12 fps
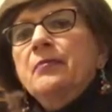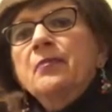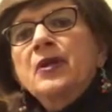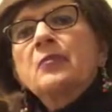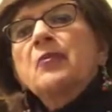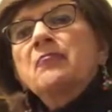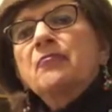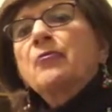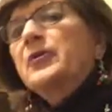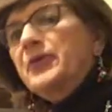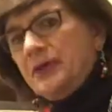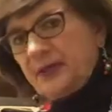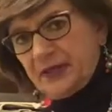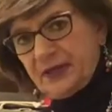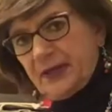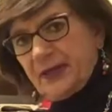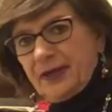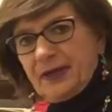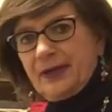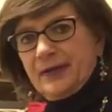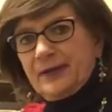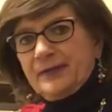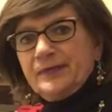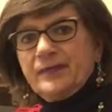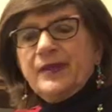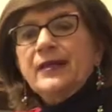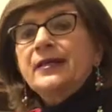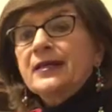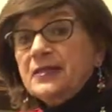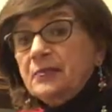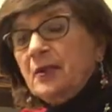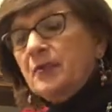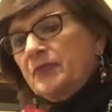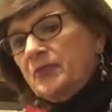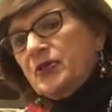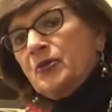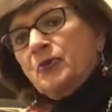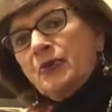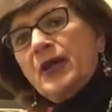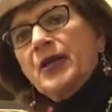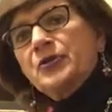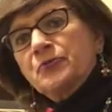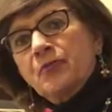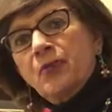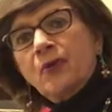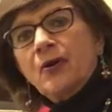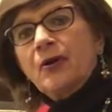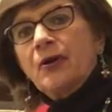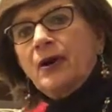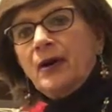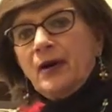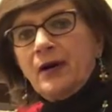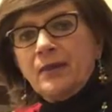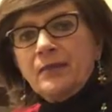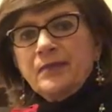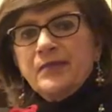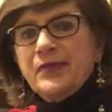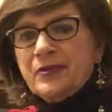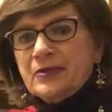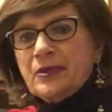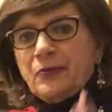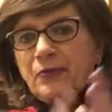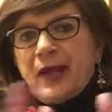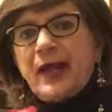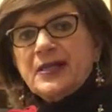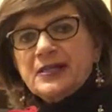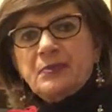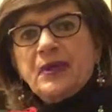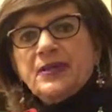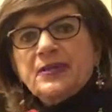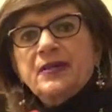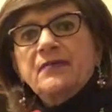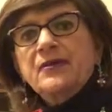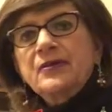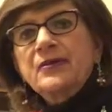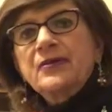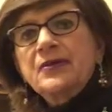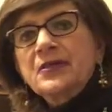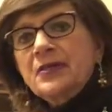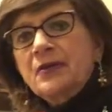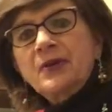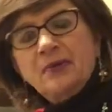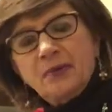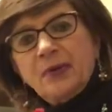minimum 4 years. And that's the minimum. Some are aged more. There's other aspects of it, the distilling